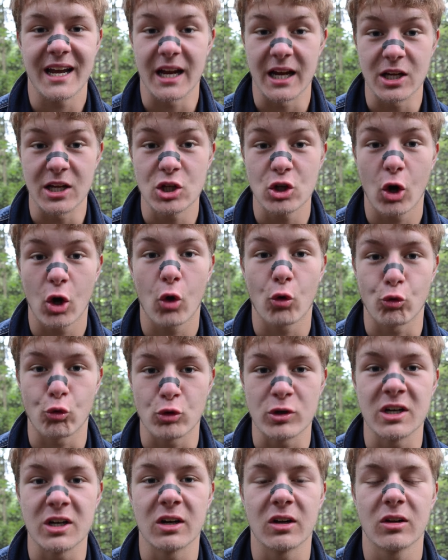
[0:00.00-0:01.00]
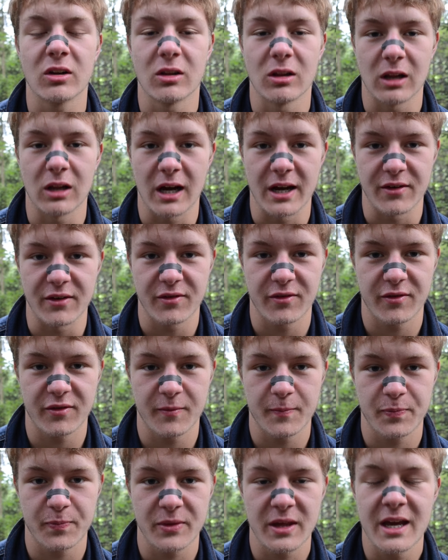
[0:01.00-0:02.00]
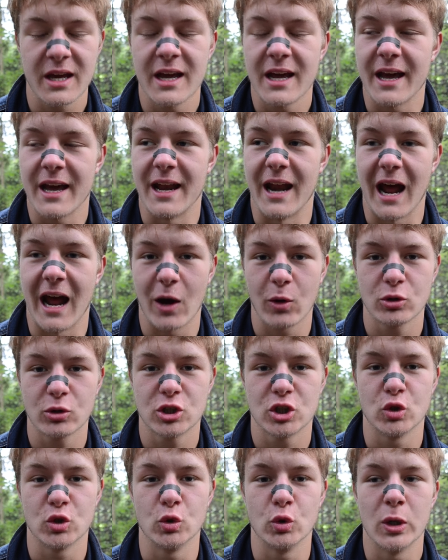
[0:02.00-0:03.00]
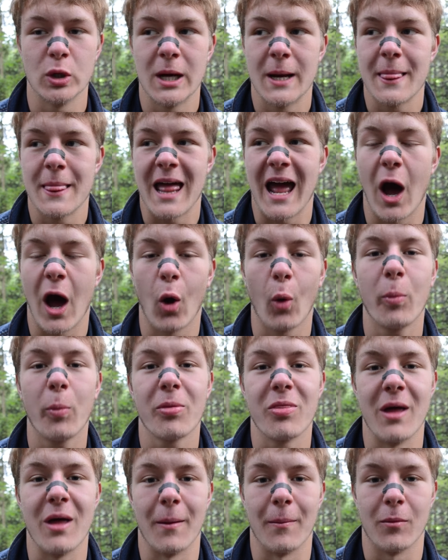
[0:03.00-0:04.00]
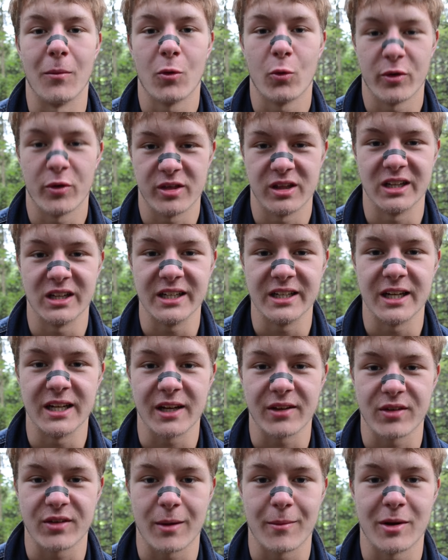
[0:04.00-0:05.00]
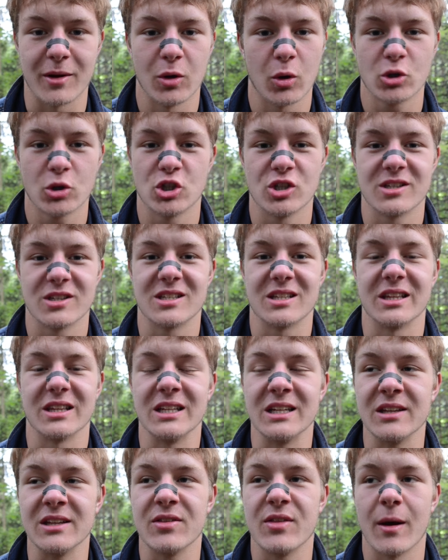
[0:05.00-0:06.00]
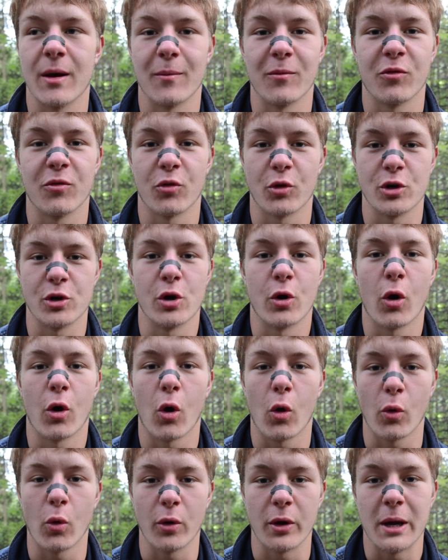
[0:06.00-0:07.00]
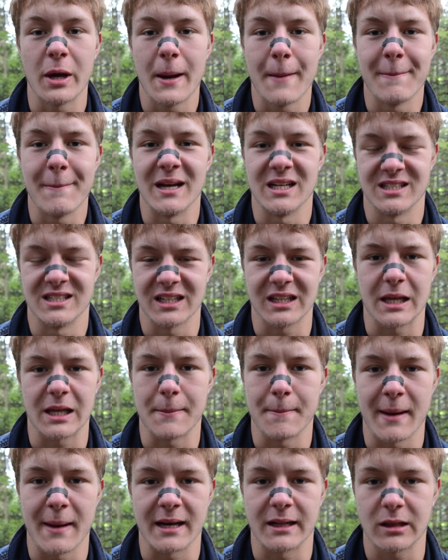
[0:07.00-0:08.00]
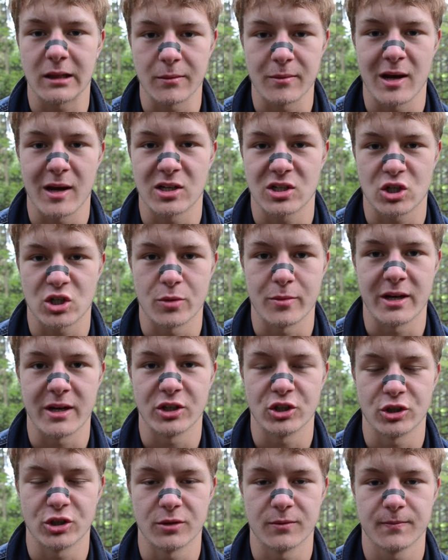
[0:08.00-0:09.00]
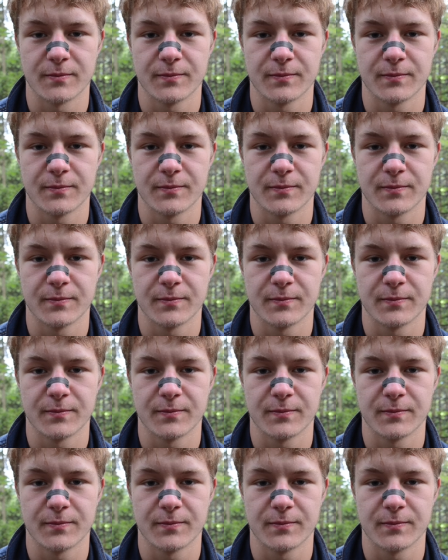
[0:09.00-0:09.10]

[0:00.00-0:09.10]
in your real life and how to help them with leading them and not just lead them for your own, basically, mental masturbation.